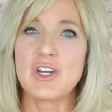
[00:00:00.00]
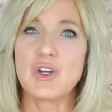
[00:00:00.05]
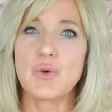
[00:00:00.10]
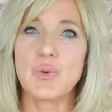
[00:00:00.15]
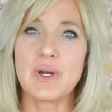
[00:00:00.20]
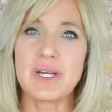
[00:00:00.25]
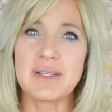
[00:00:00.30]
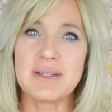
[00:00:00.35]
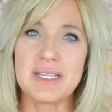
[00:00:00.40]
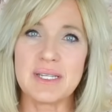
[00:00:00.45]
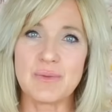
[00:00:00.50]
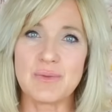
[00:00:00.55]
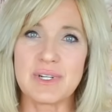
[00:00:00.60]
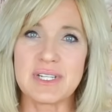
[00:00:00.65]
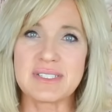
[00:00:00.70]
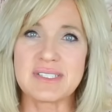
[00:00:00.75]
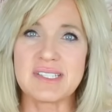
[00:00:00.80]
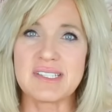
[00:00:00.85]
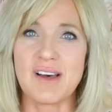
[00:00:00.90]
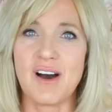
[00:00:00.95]
quickly
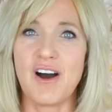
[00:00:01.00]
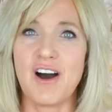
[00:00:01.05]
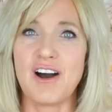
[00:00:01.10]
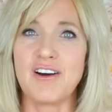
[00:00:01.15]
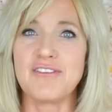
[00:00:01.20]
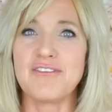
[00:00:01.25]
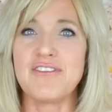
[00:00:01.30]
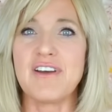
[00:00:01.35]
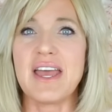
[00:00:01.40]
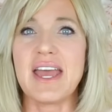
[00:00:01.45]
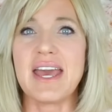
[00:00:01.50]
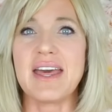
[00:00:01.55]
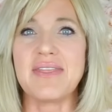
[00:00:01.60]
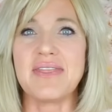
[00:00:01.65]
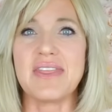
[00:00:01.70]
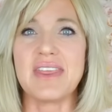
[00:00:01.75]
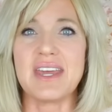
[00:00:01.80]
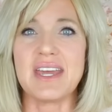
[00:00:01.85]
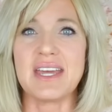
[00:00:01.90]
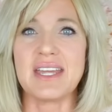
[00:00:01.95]
rinse off,
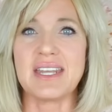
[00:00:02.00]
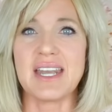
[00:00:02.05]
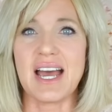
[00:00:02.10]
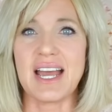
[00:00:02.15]
and then